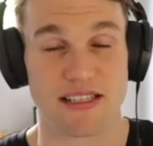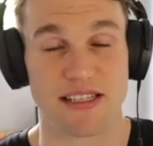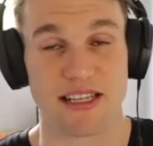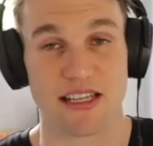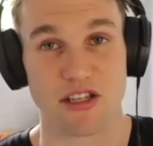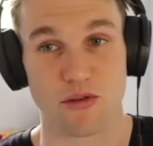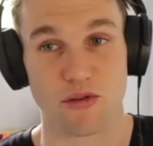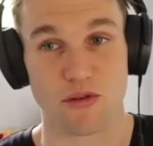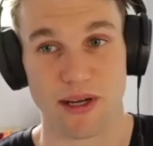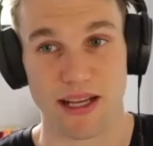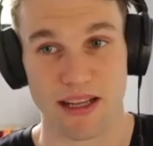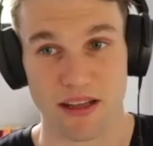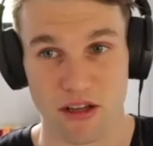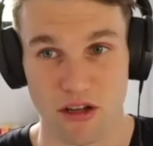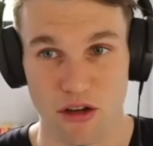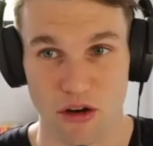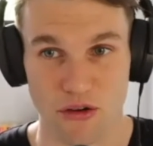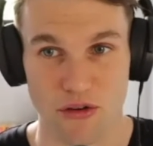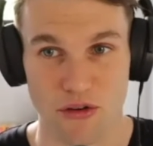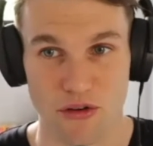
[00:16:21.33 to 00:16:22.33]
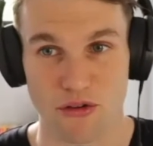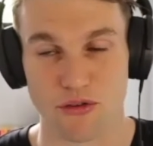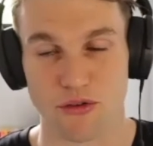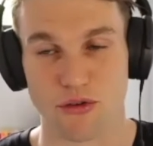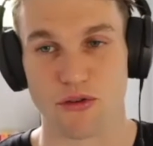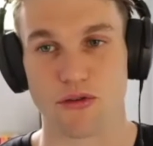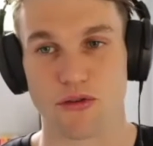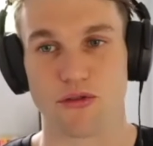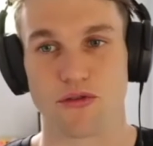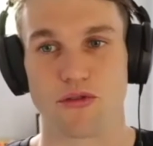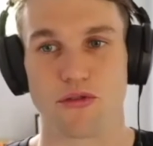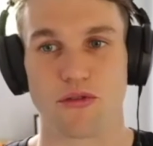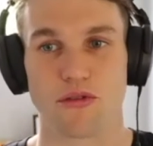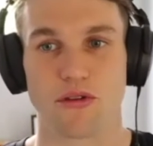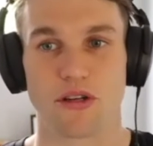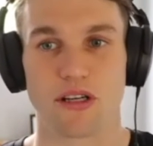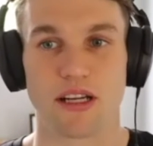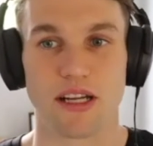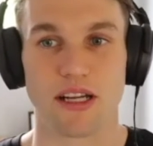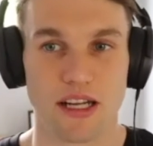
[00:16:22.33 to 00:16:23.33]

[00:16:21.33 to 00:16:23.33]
that you would either go through or